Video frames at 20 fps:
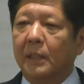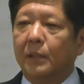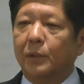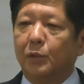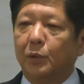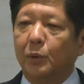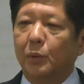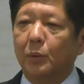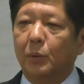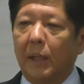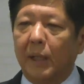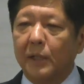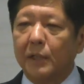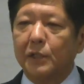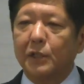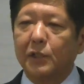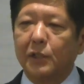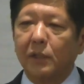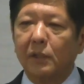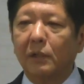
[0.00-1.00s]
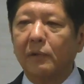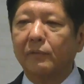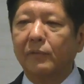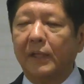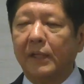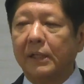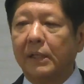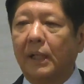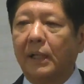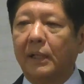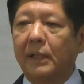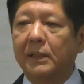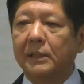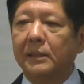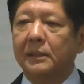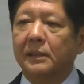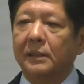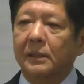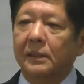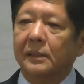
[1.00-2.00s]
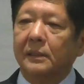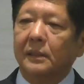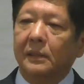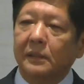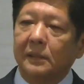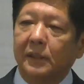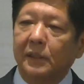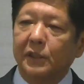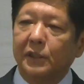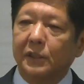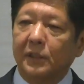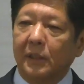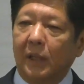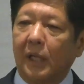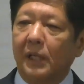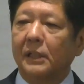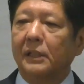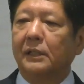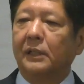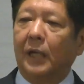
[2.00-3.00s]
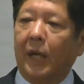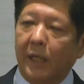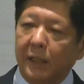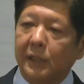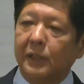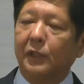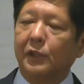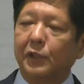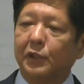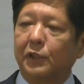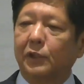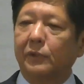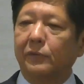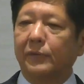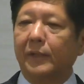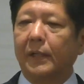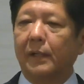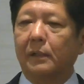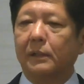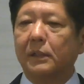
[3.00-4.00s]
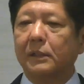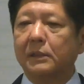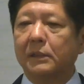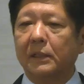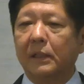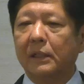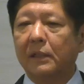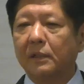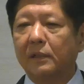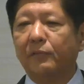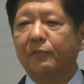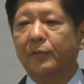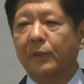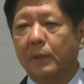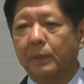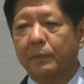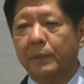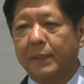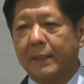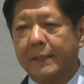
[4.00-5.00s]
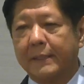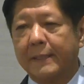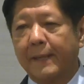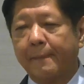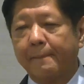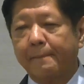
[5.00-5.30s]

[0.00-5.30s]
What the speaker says: to unserved and underserved areas in the Philippines.